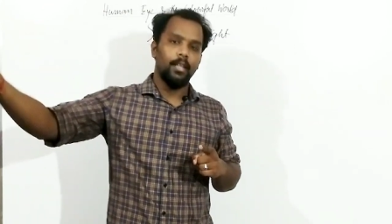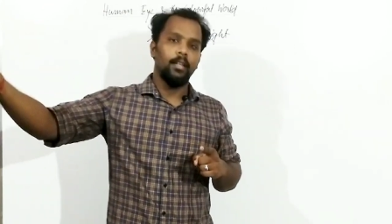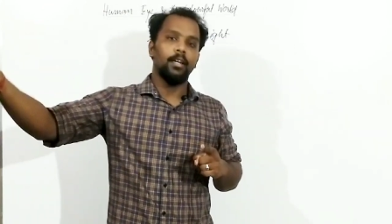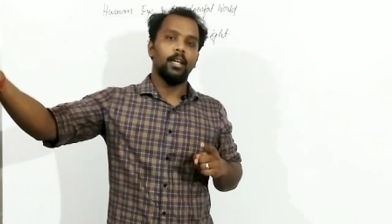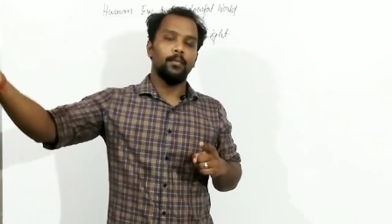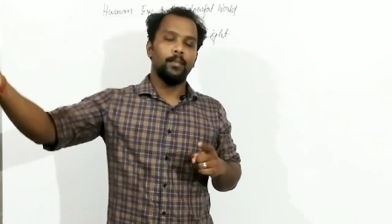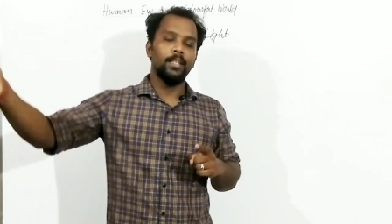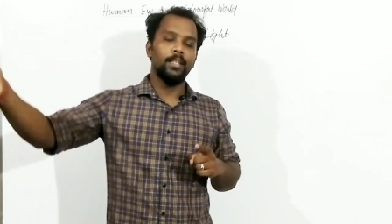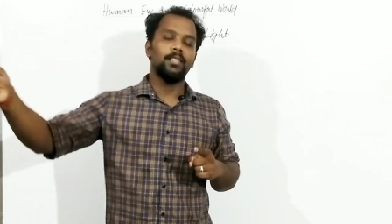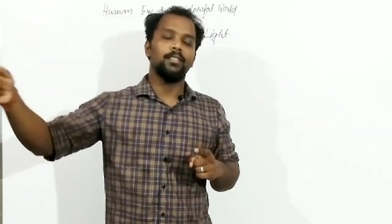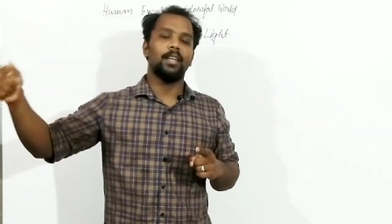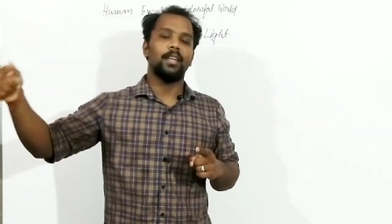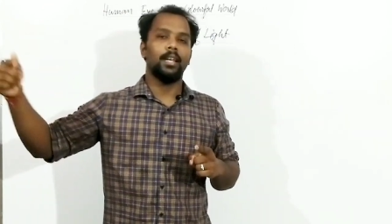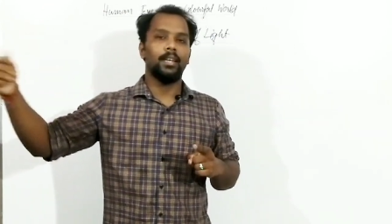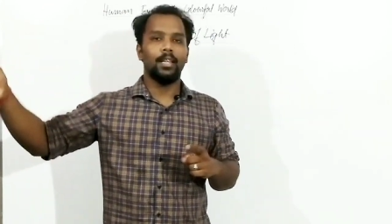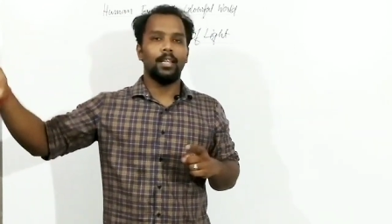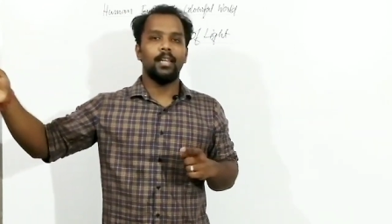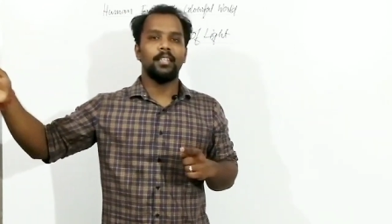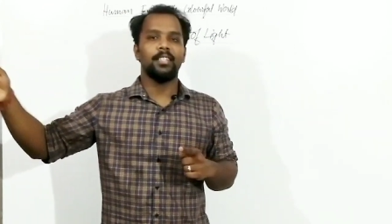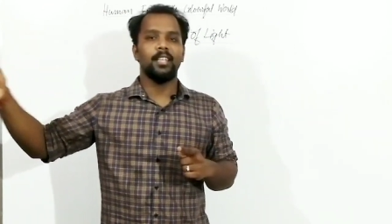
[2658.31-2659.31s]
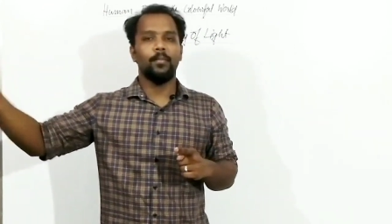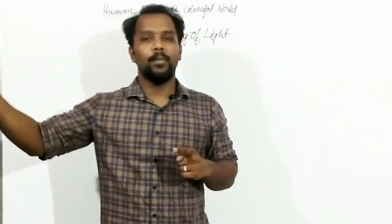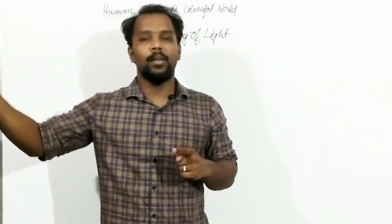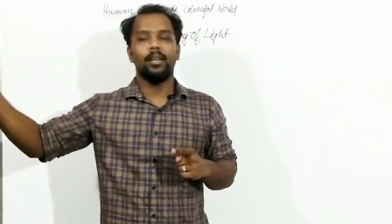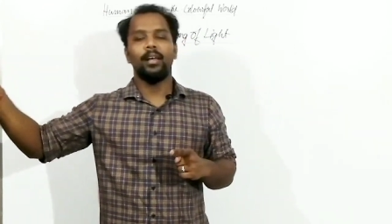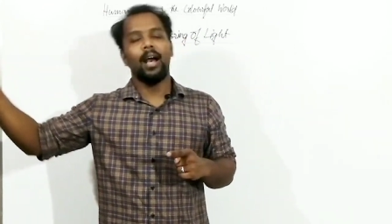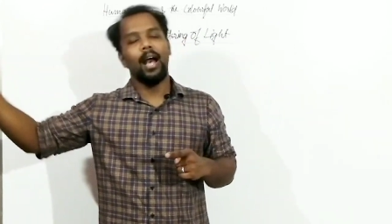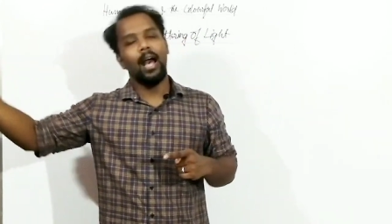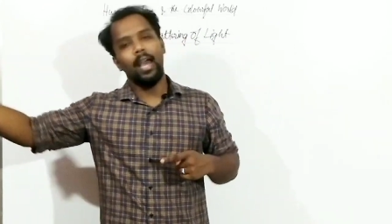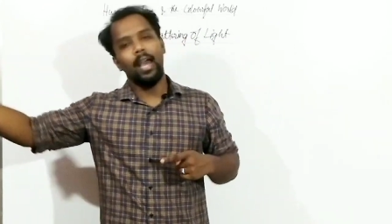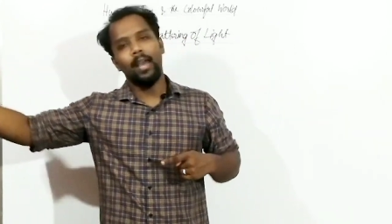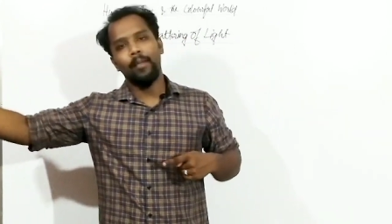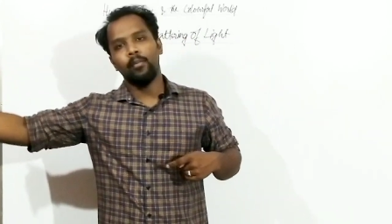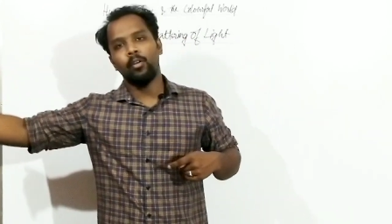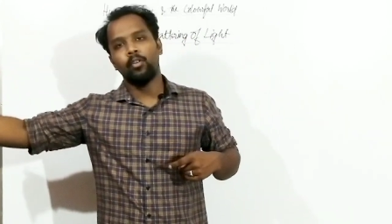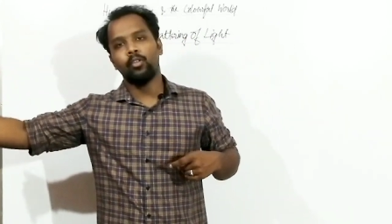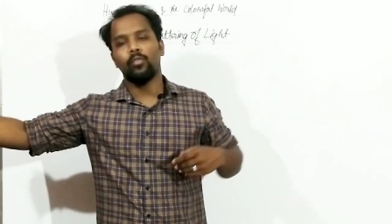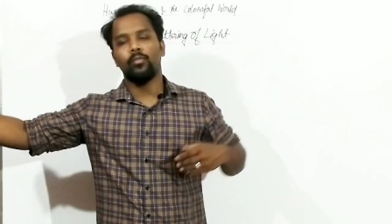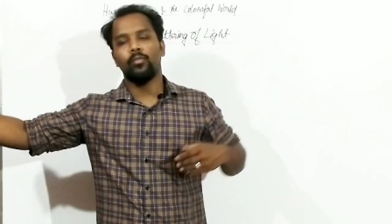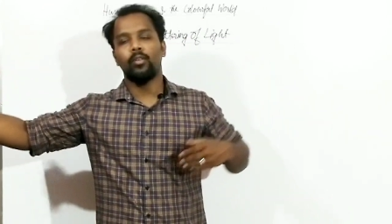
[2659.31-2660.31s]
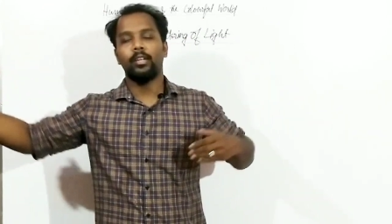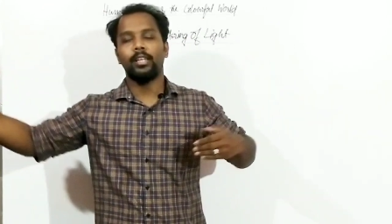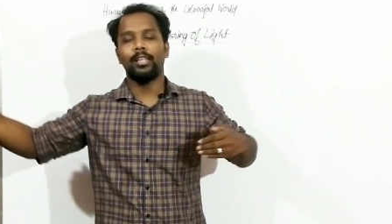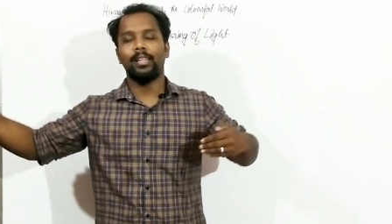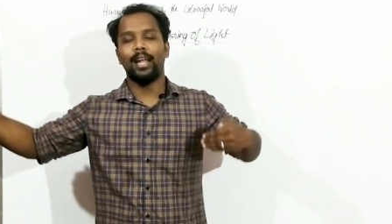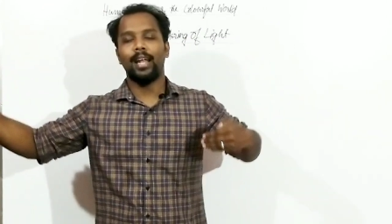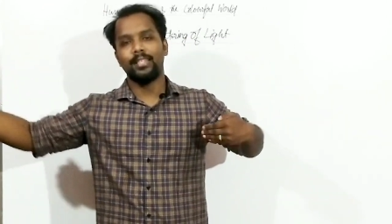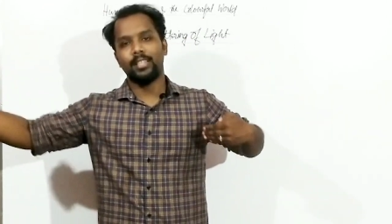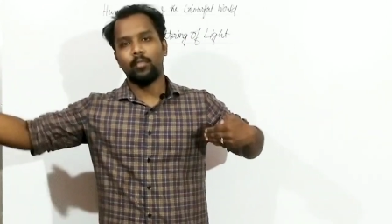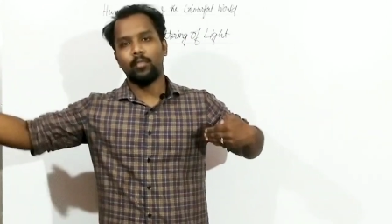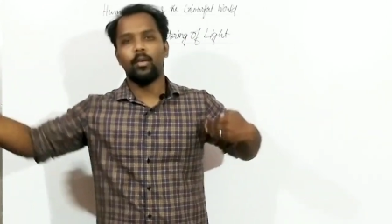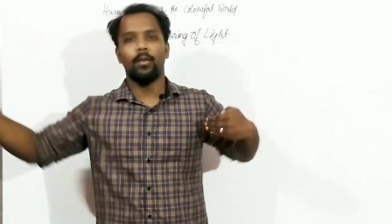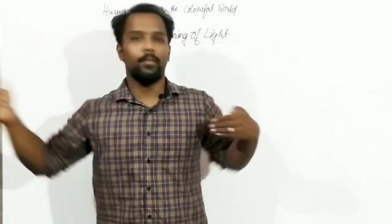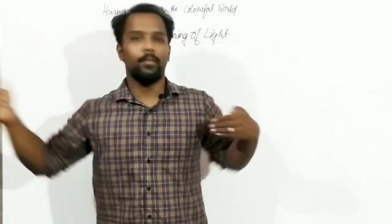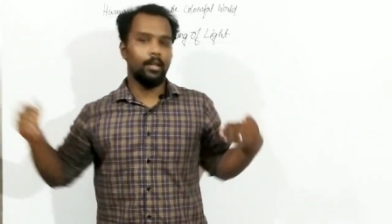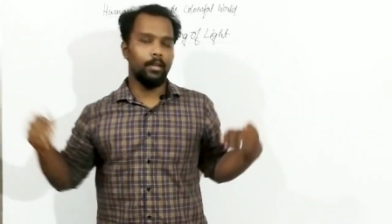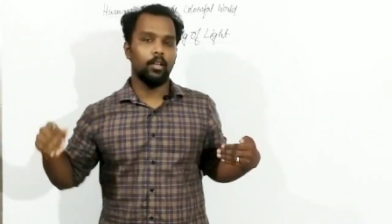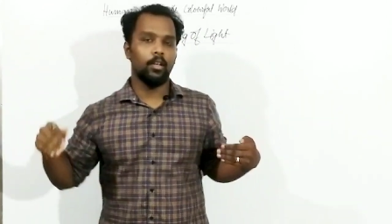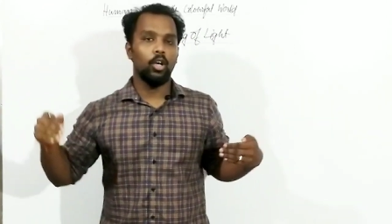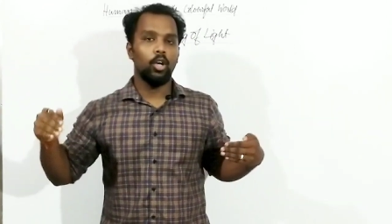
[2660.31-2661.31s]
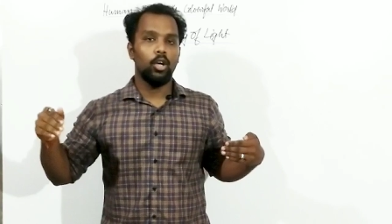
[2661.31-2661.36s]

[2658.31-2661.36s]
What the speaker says: That means red color is having high amount of the larger wavelength.